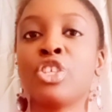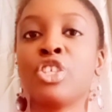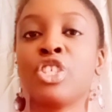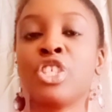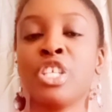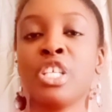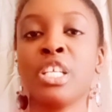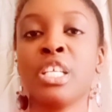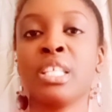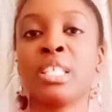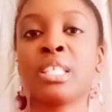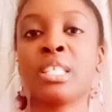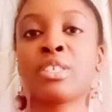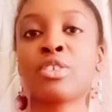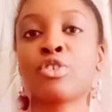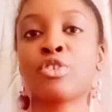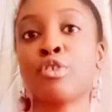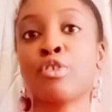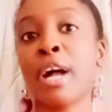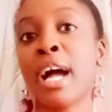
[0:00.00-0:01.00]
she
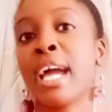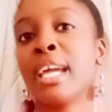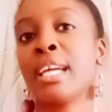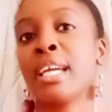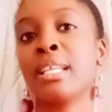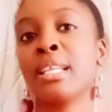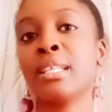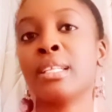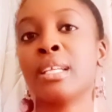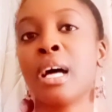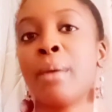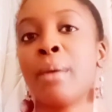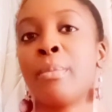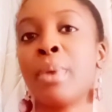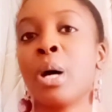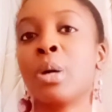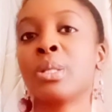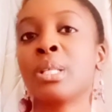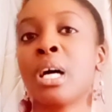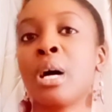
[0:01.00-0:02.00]
is crying
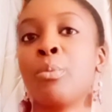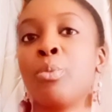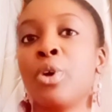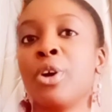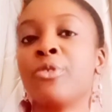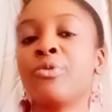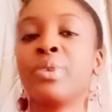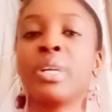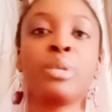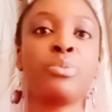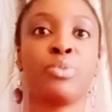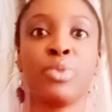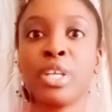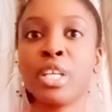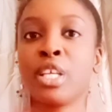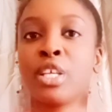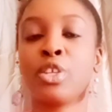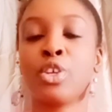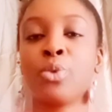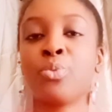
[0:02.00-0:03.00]
about her boyfriend
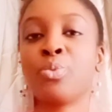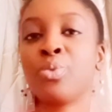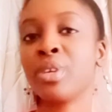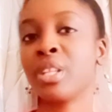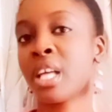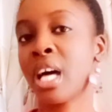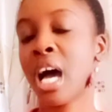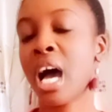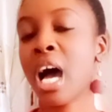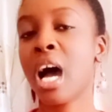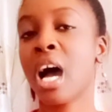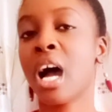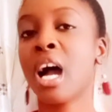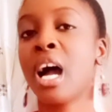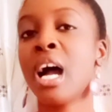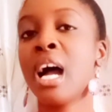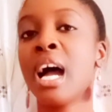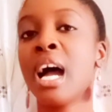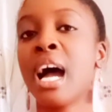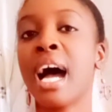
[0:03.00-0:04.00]
breaking up with
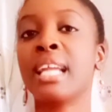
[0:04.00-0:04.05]
her,